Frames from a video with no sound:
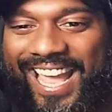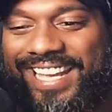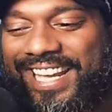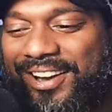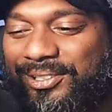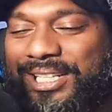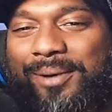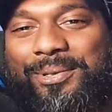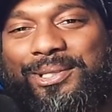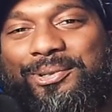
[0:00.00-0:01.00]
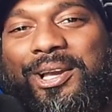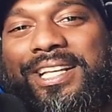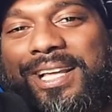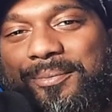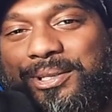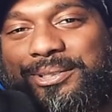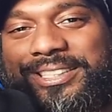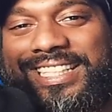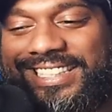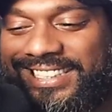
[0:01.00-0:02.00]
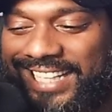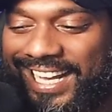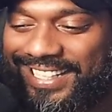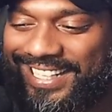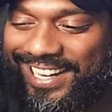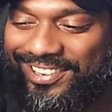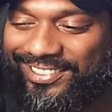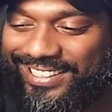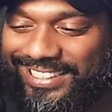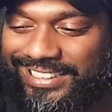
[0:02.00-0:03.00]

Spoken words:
hey, yo, W to the sun, yo. He